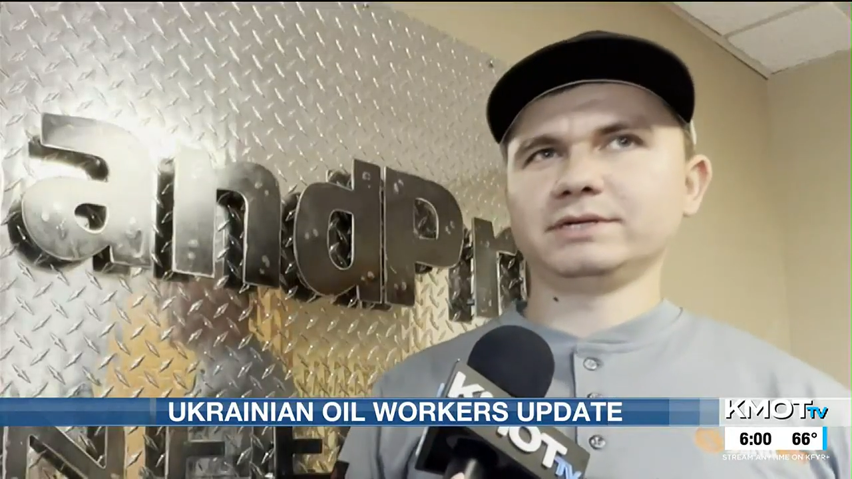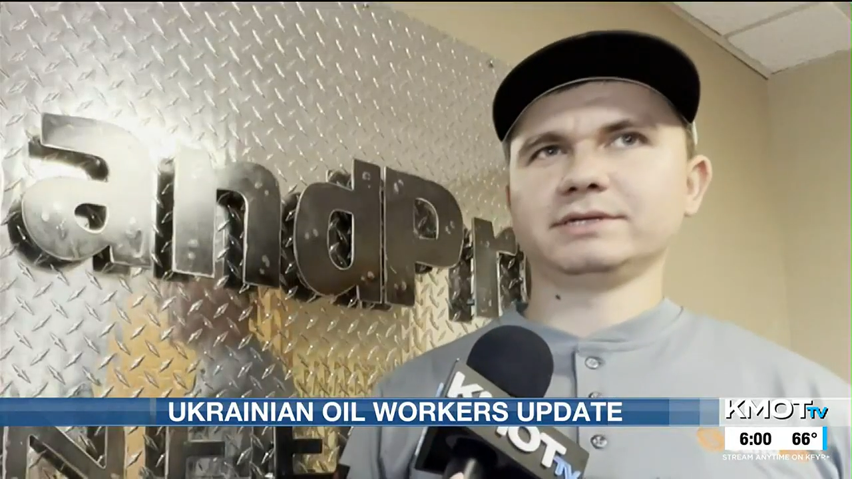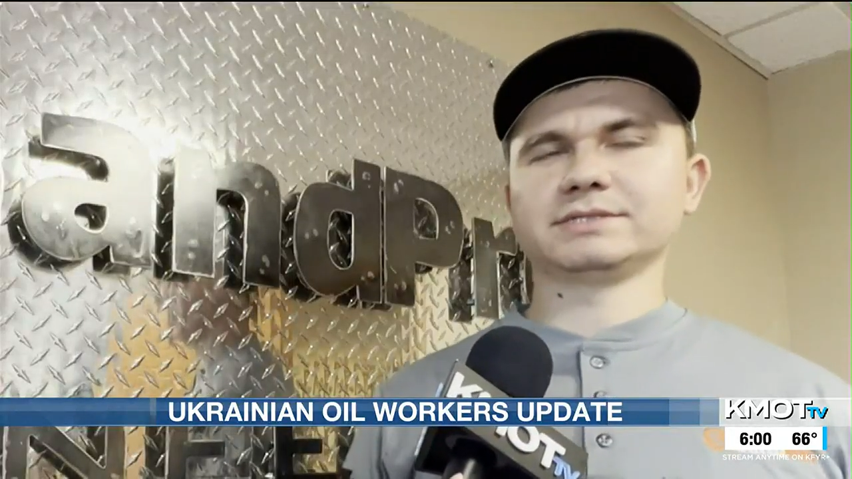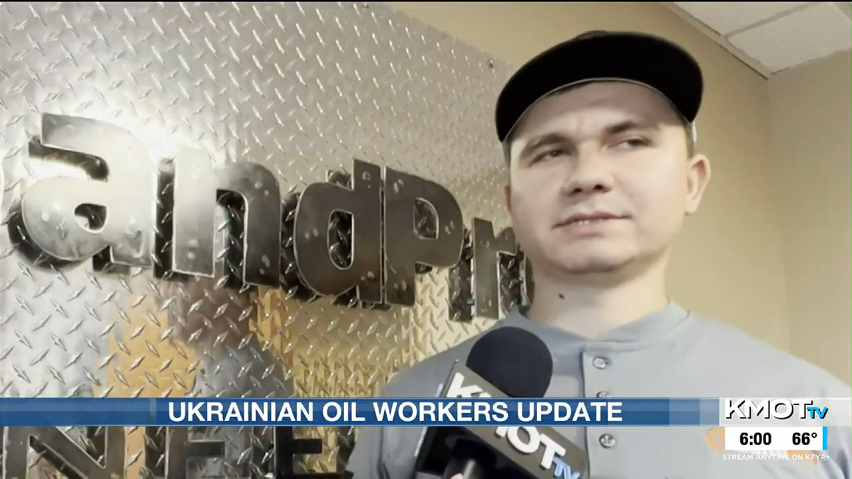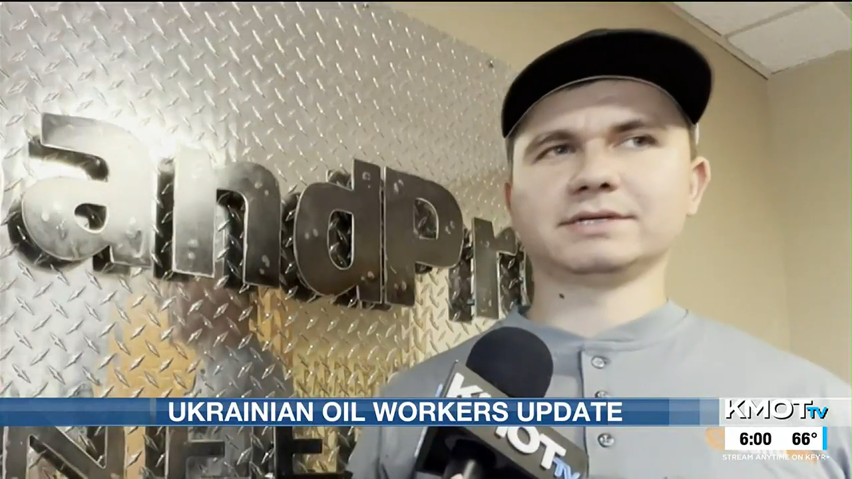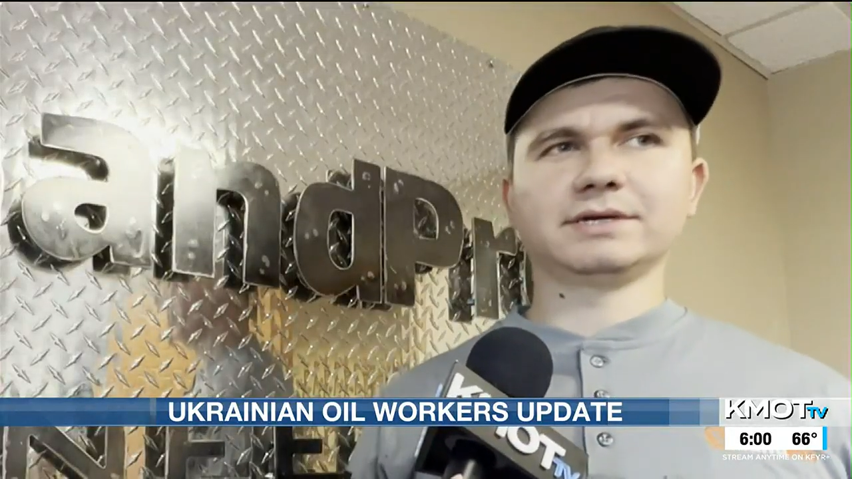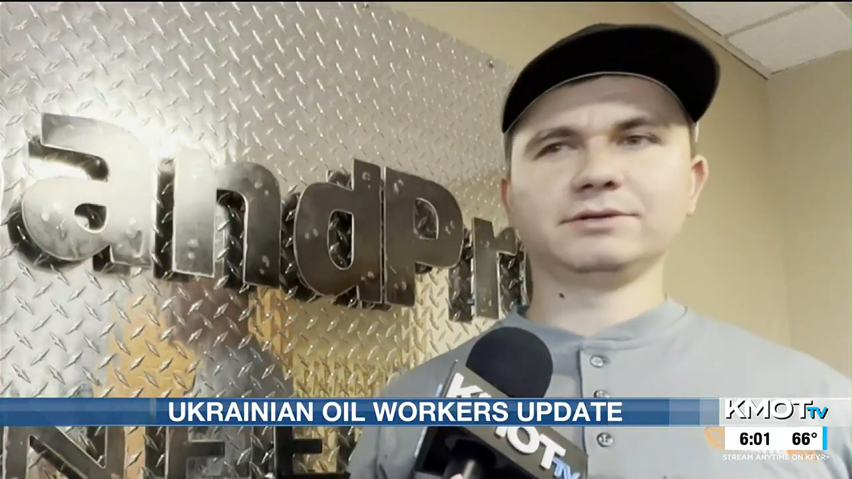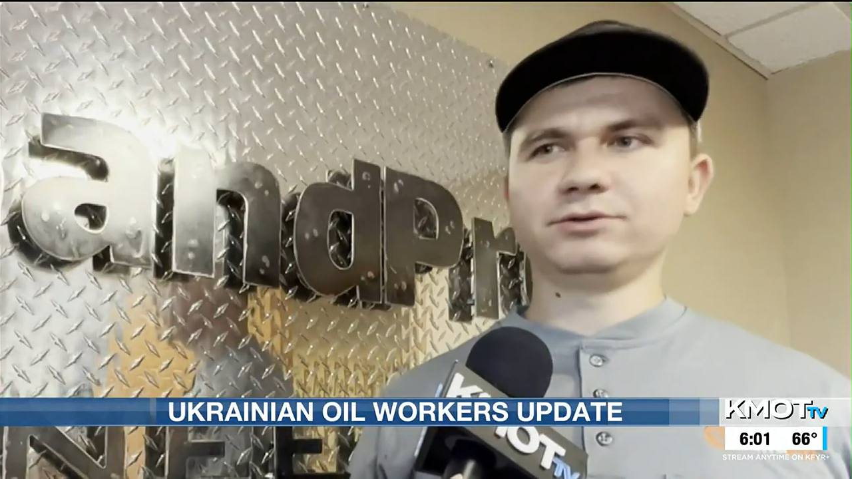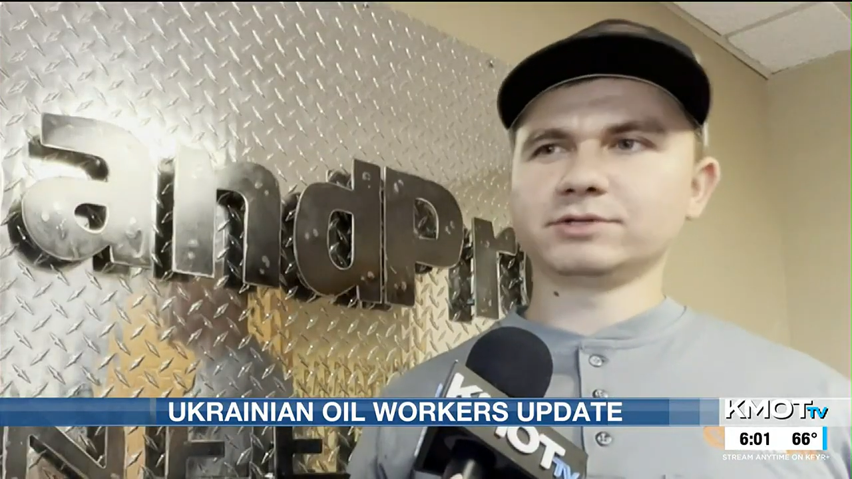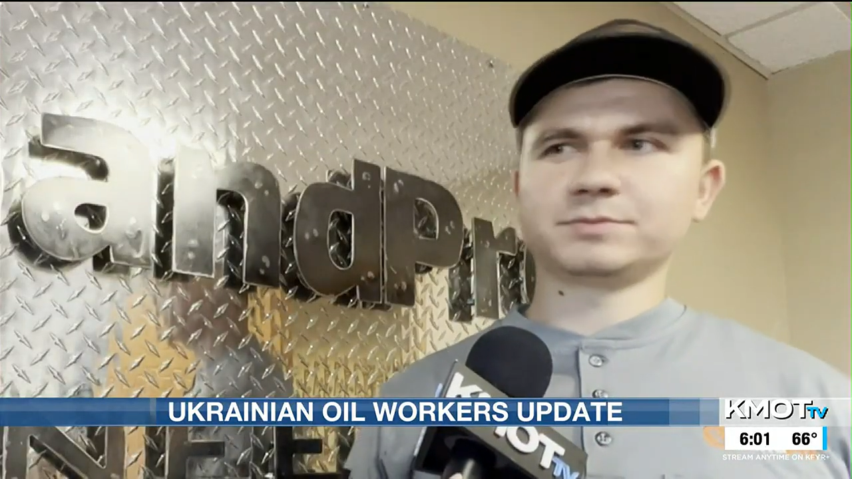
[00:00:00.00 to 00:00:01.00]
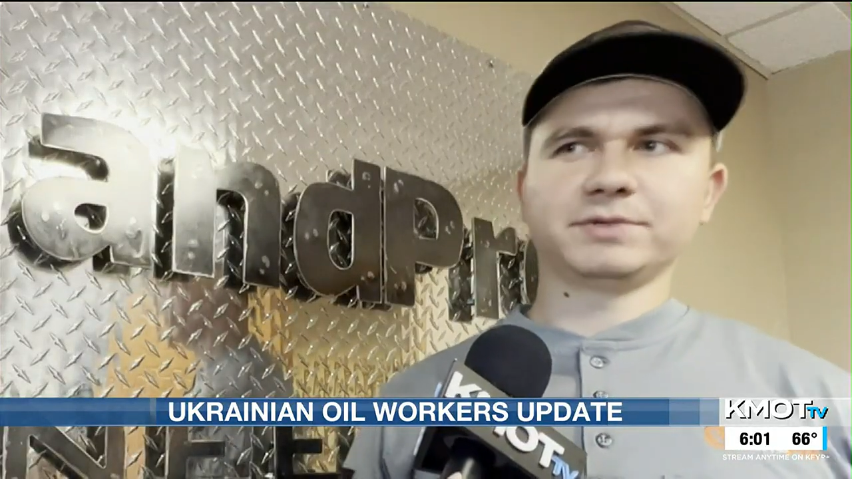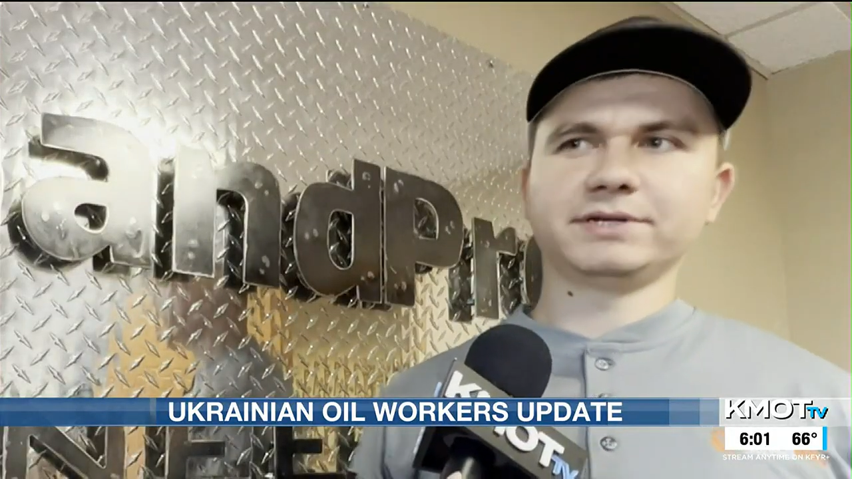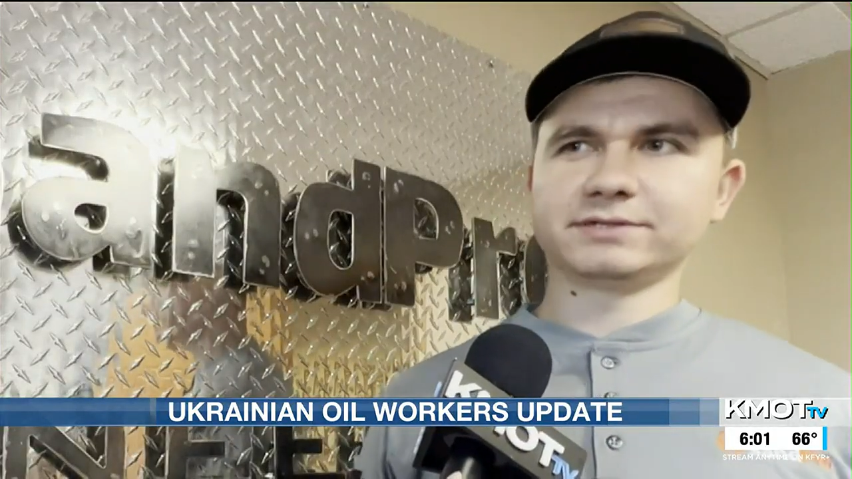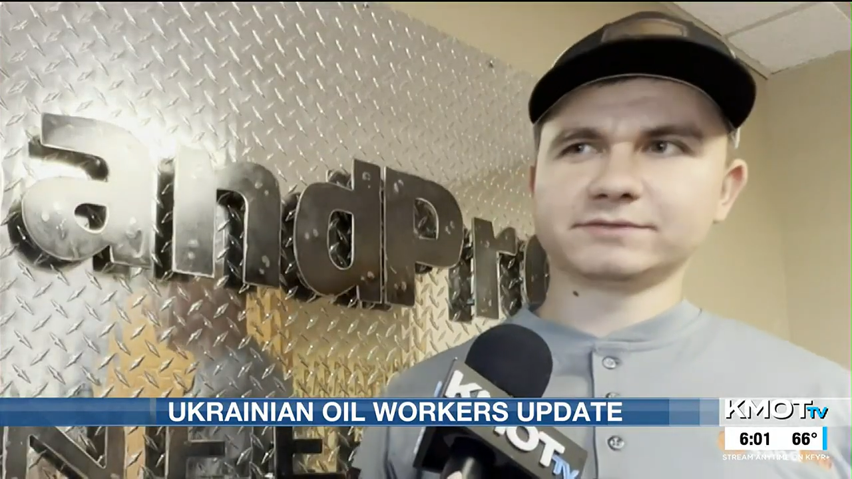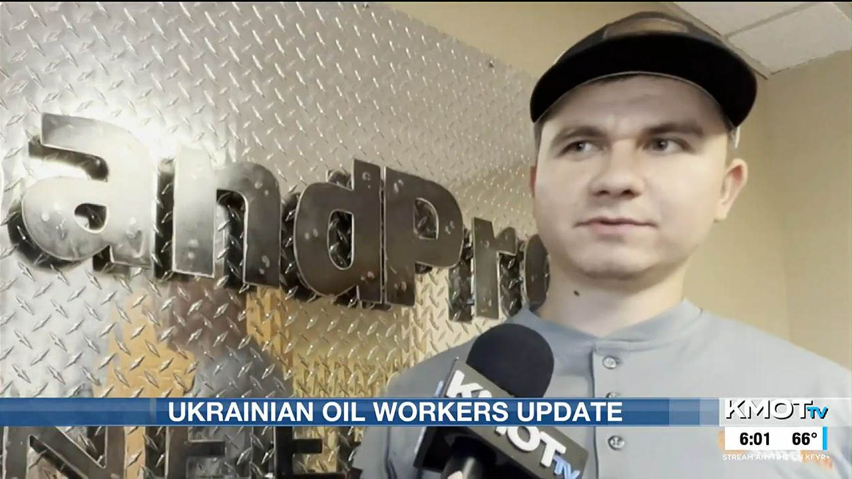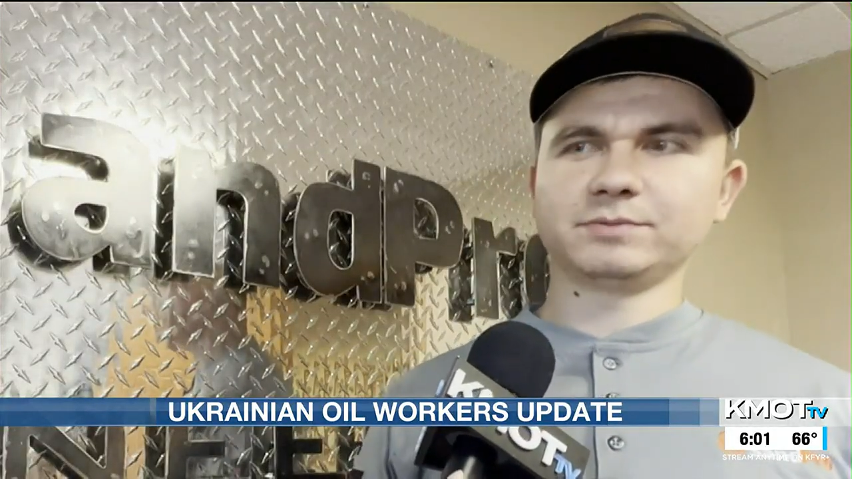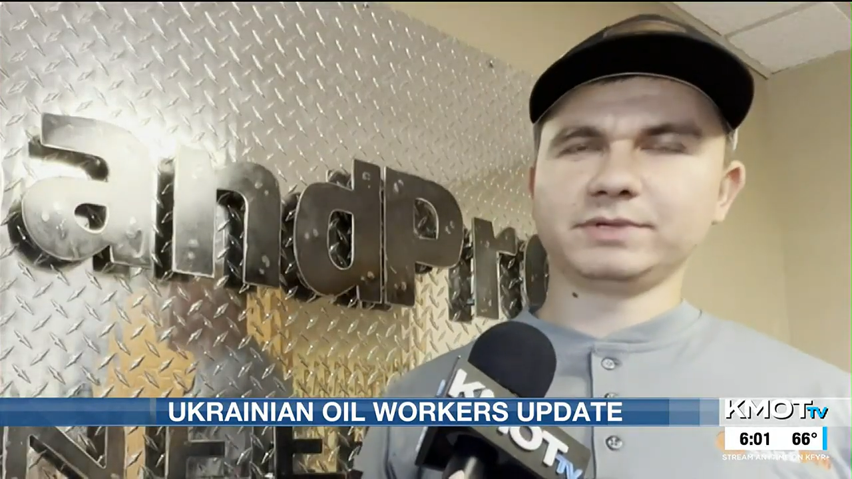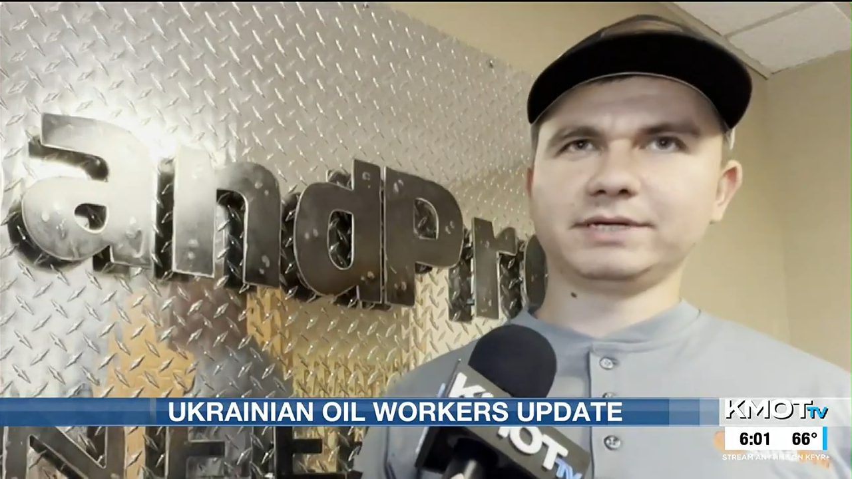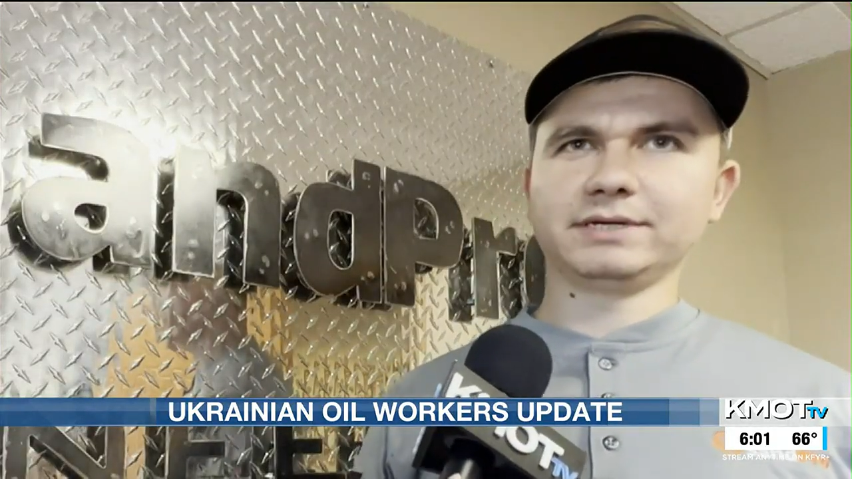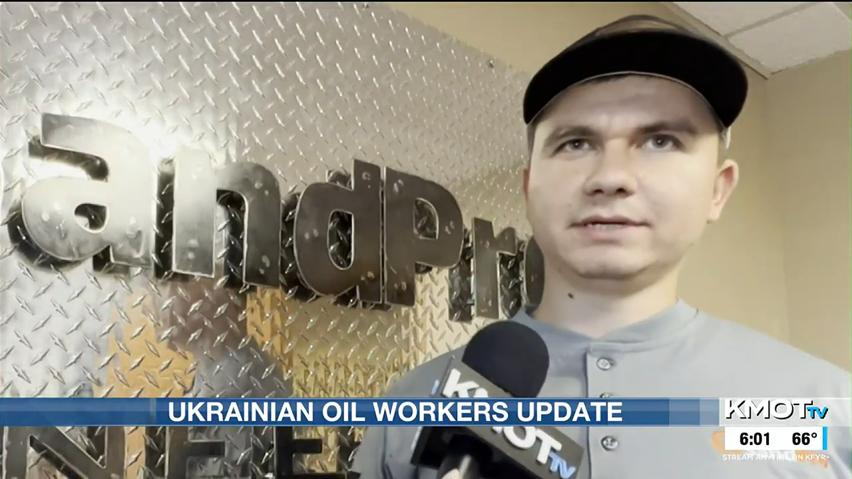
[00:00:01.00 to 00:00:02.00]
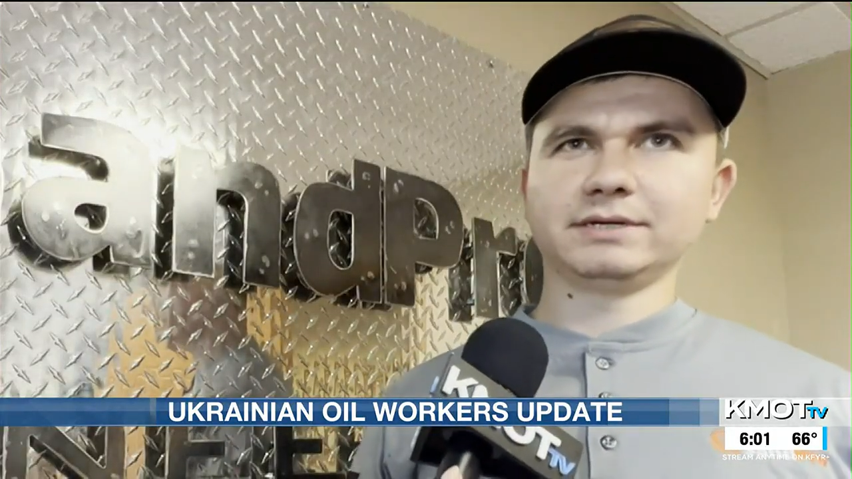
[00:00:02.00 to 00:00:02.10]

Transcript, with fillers: It's a new experience for me.